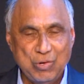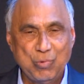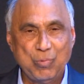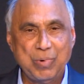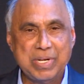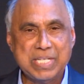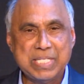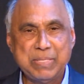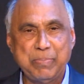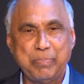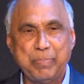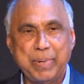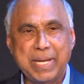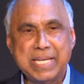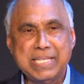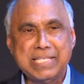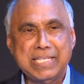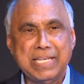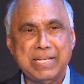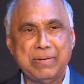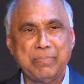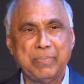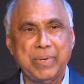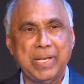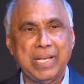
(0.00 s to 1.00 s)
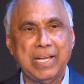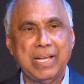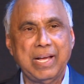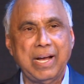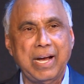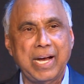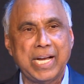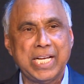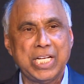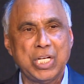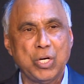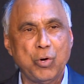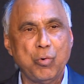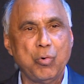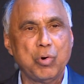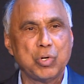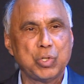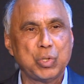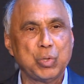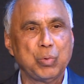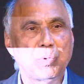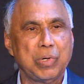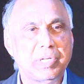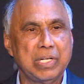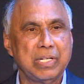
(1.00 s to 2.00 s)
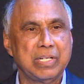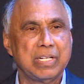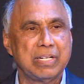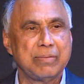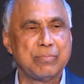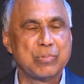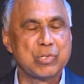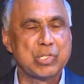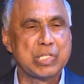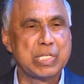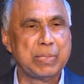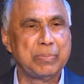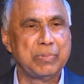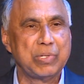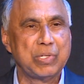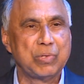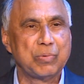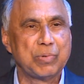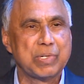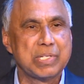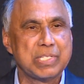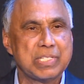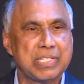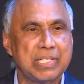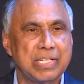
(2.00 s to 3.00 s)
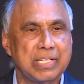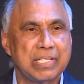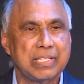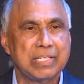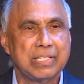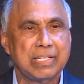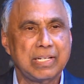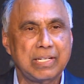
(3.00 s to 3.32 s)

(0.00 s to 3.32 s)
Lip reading: What's best in me, I owe it to Aligarh Muslim University.